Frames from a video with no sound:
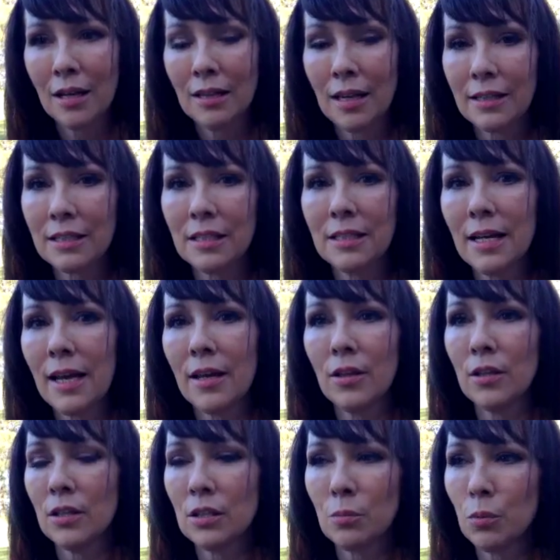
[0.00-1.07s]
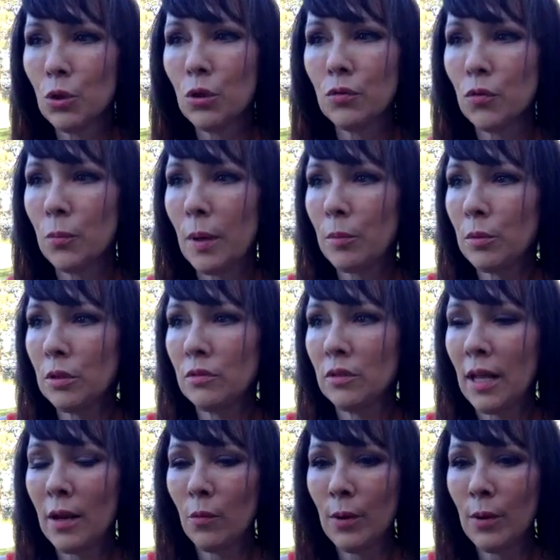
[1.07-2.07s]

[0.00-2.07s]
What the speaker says: Like today, in this beautiful bubble of light,